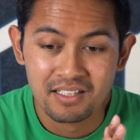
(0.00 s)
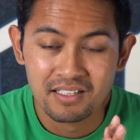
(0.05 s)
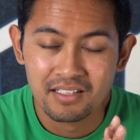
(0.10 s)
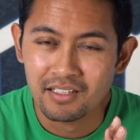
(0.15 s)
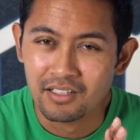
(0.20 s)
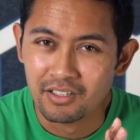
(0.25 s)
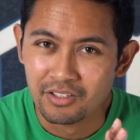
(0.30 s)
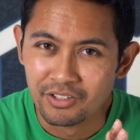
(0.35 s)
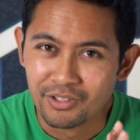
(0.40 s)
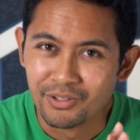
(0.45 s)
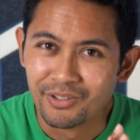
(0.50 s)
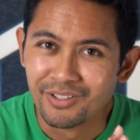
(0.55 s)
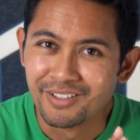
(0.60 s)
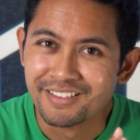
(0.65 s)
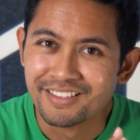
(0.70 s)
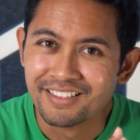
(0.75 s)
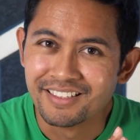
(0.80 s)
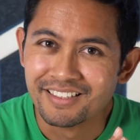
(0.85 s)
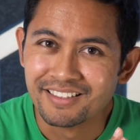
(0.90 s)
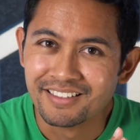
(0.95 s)

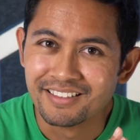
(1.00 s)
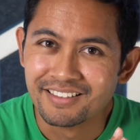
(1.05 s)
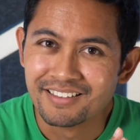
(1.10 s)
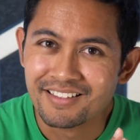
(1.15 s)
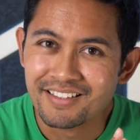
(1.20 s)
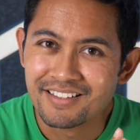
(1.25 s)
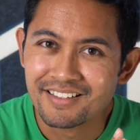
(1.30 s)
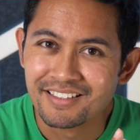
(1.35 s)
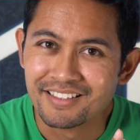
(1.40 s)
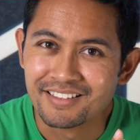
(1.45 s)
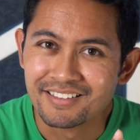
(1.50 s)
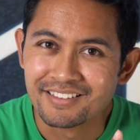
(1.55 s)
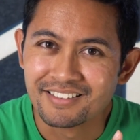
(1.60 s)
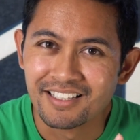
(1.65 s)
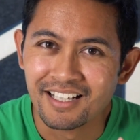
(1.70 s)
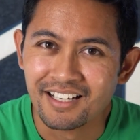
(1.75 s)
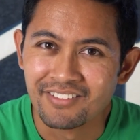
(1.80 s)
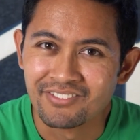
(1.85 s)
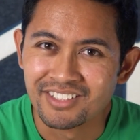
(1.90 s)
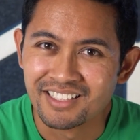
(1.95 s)
annoying things to
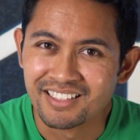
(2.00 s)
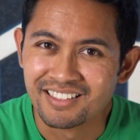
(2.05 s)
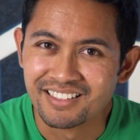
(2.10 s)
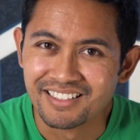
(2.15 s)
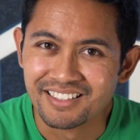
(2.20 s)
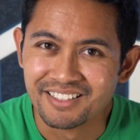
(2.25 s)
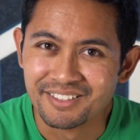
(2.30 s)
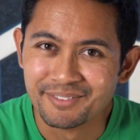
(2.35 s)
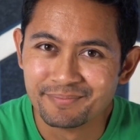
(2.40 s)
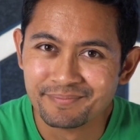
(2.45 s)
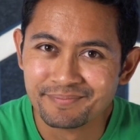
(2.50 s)
have to clean.